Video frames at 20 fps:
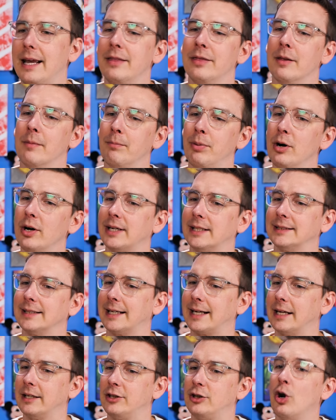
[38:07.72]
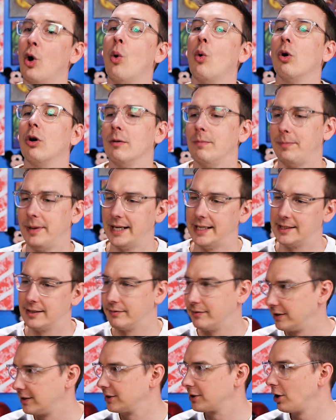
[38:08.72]
in the book it's like a torn piece
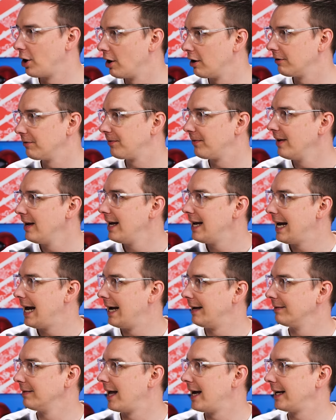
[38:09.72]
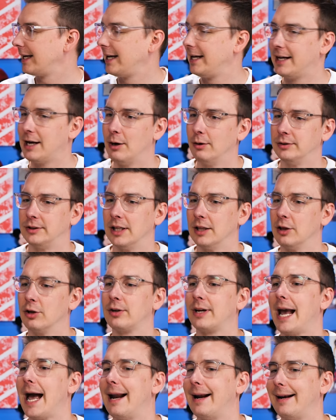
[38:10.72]
of the scarf and like he goes to
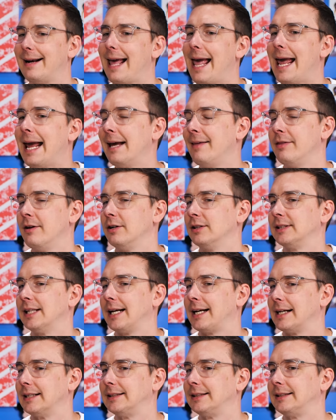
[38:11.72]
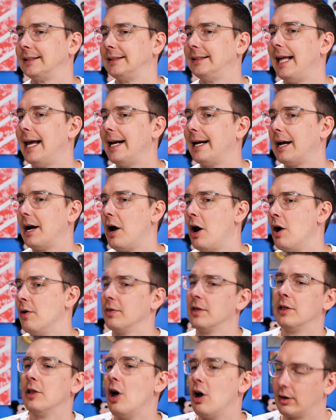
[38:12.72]
look at it and there's like a snake on
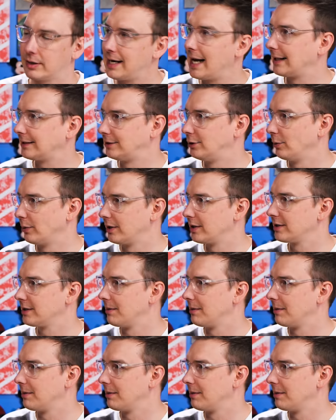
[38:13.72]
the log next to it or